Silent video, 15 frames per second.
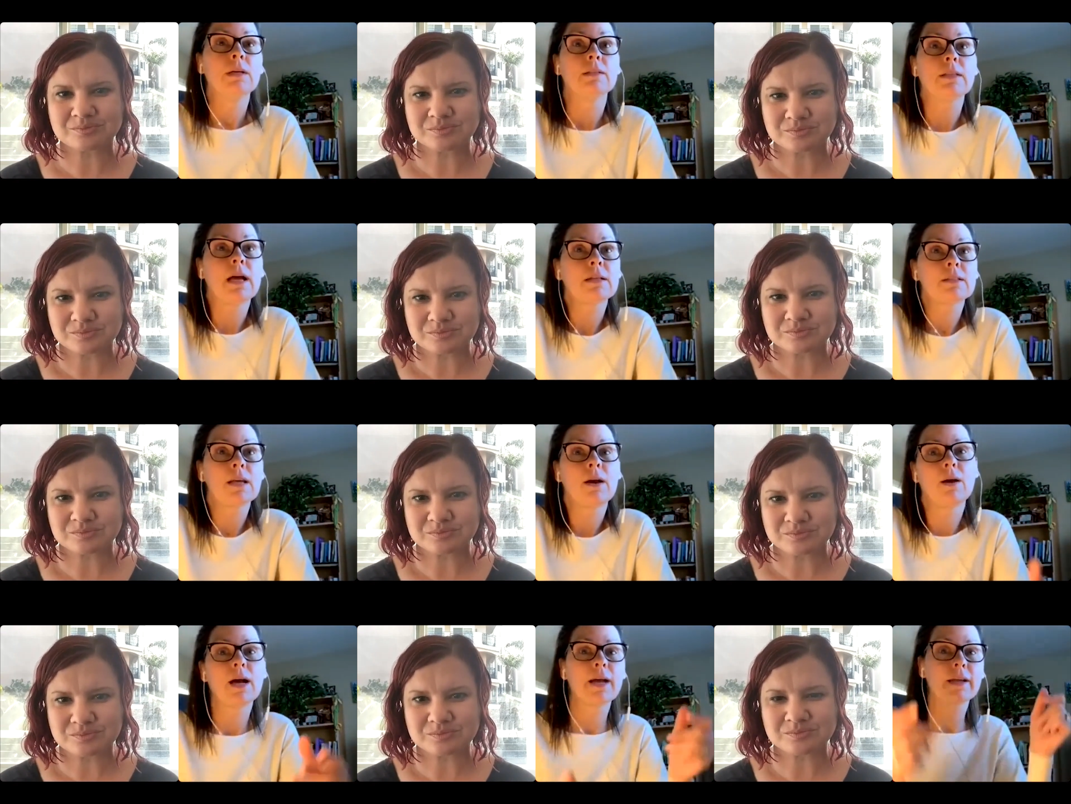Speaker 1: that's
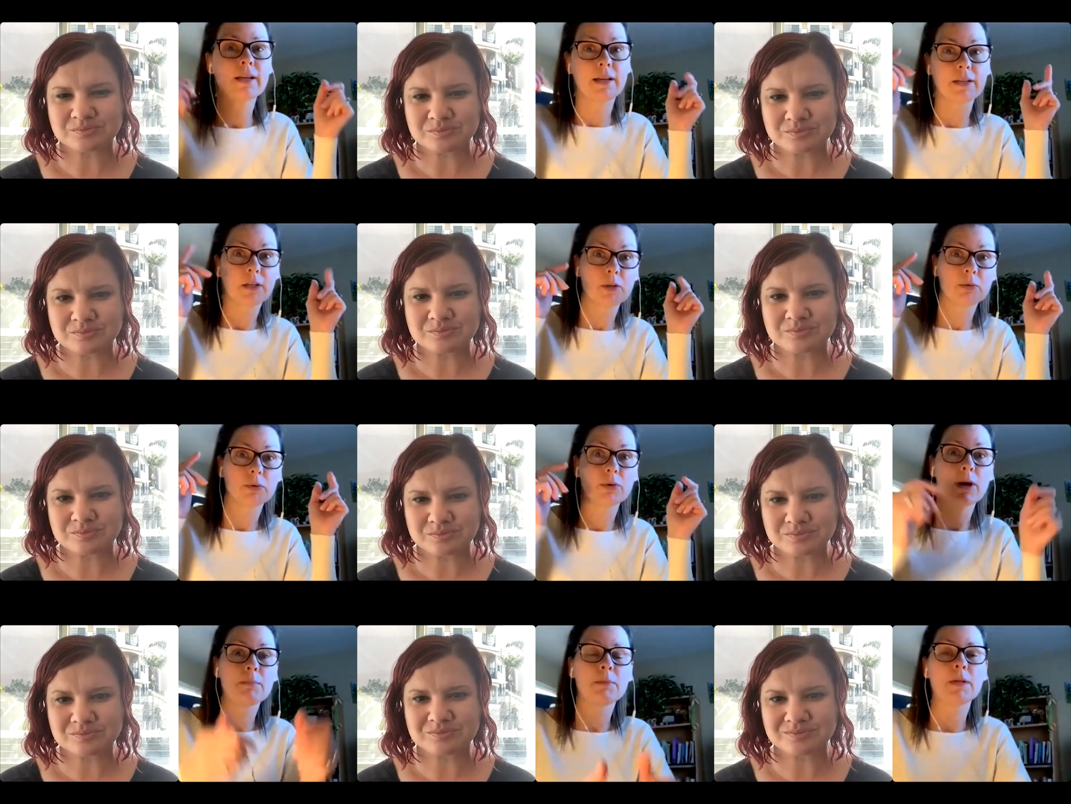how I kind of
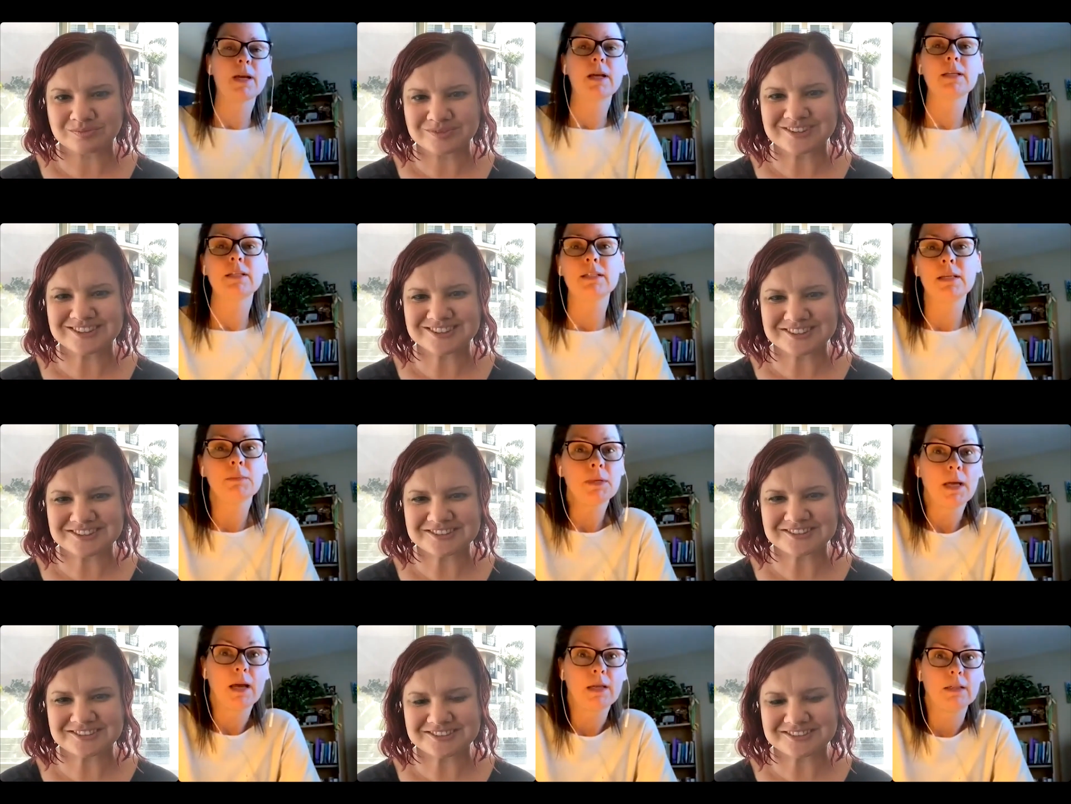grew up in
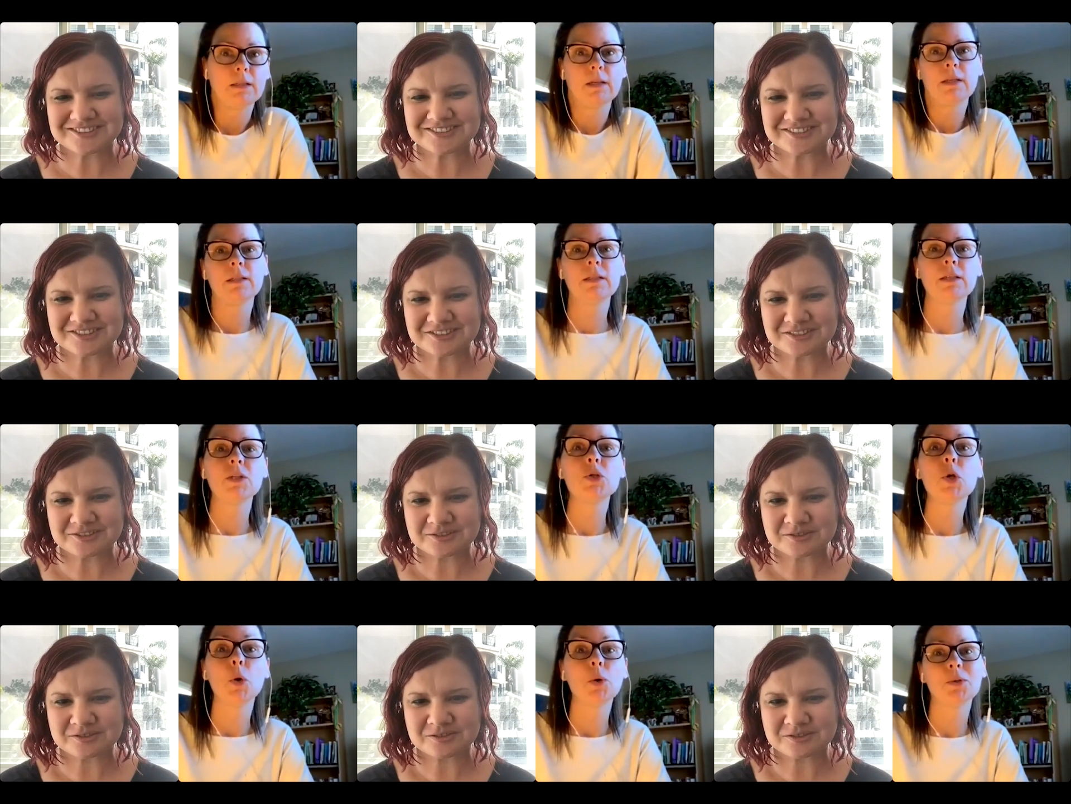academia. I, I
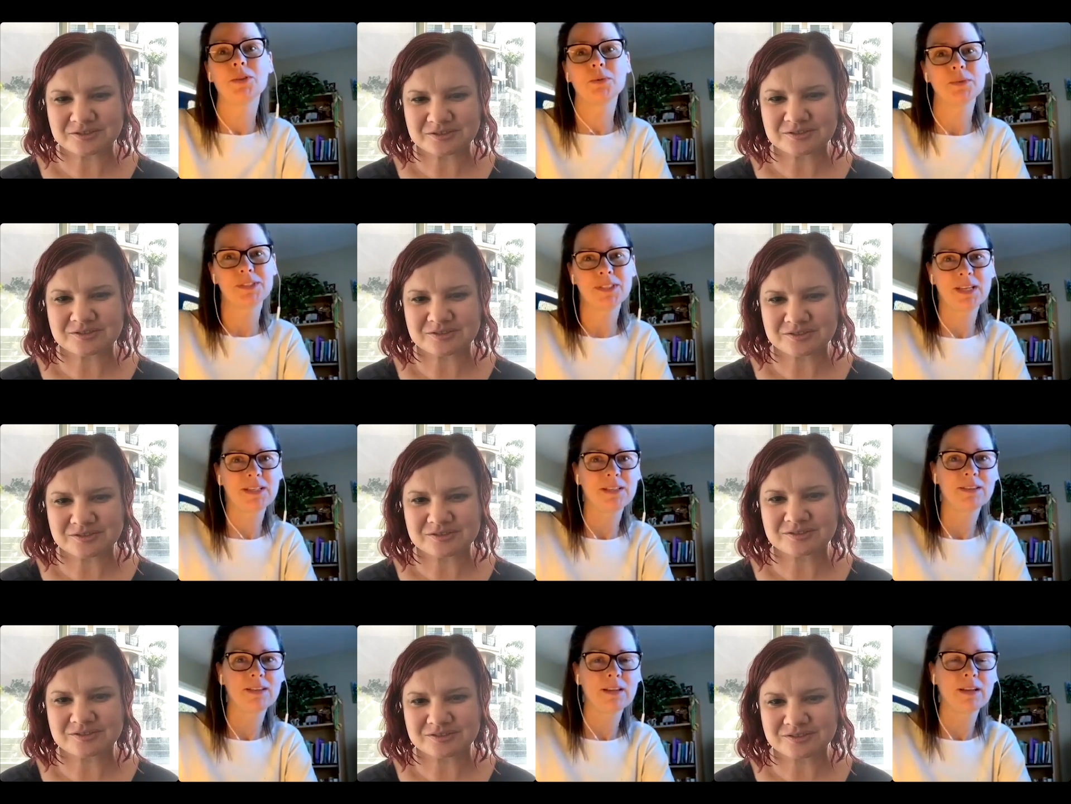didn't know there was
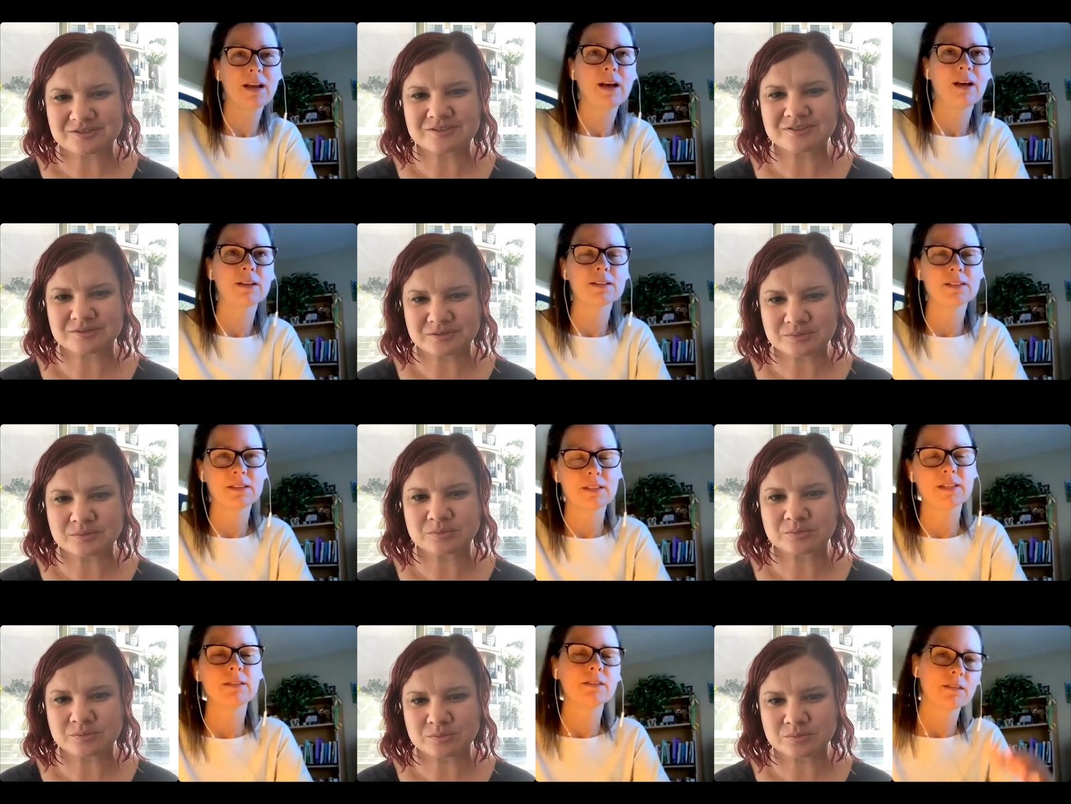anything else.
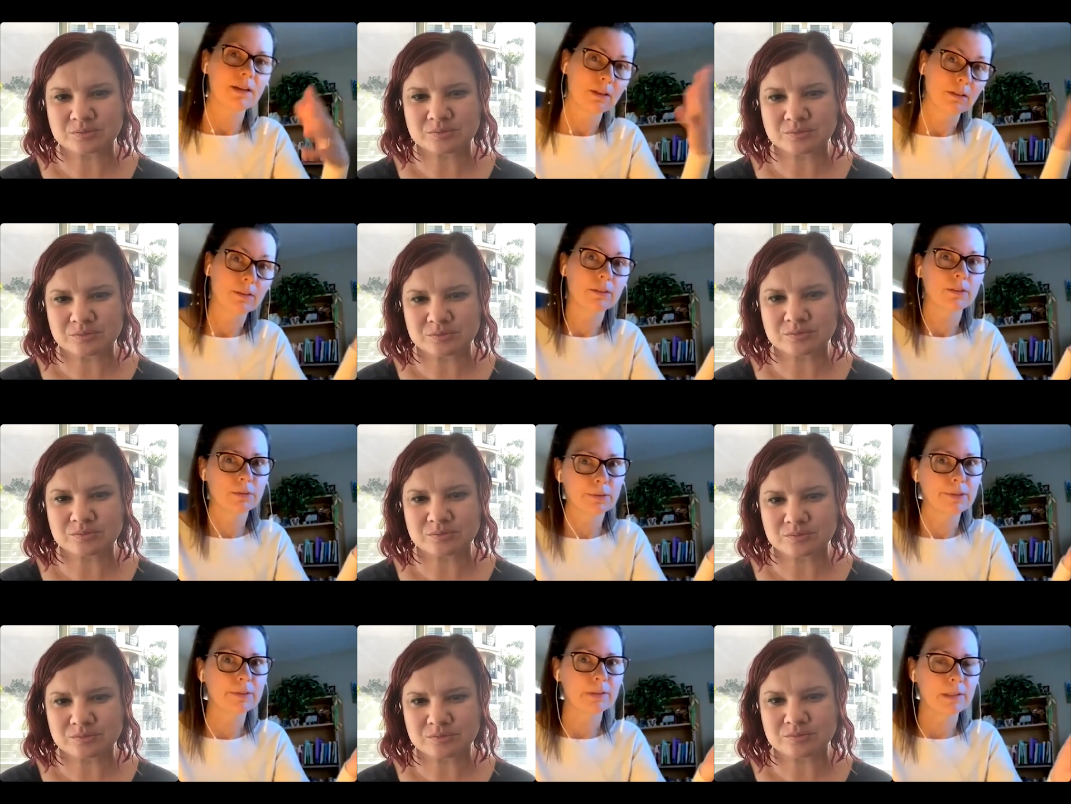And I, I learned
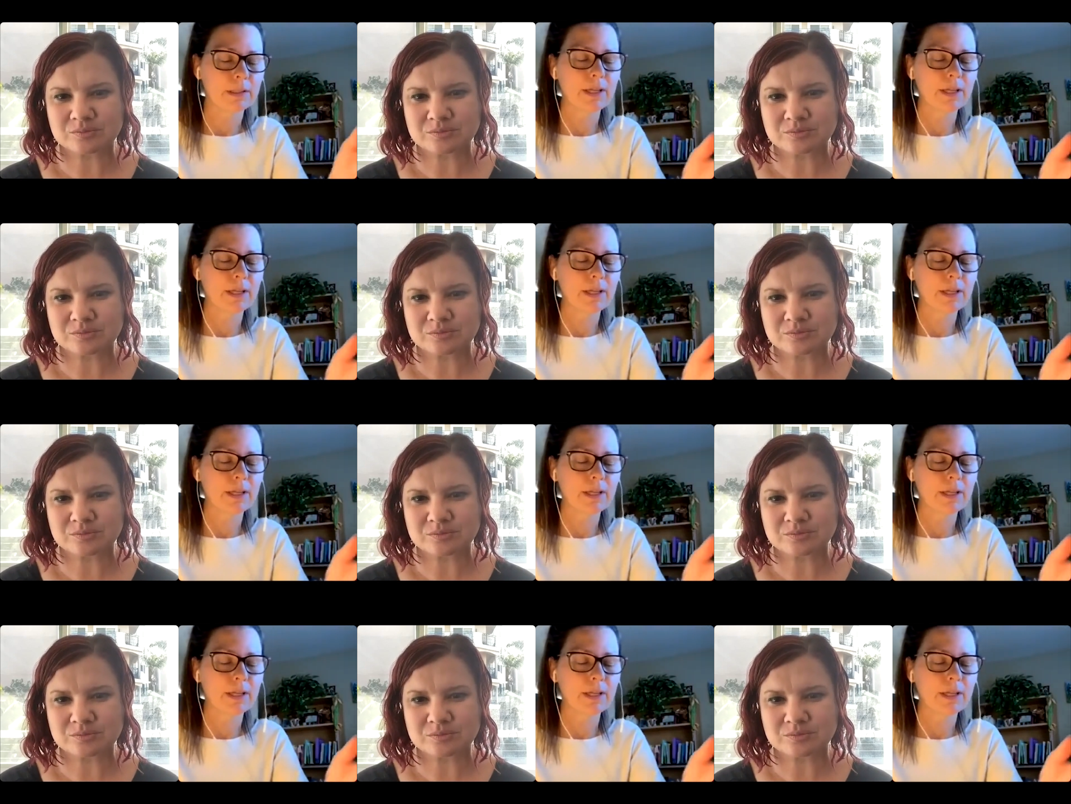quickly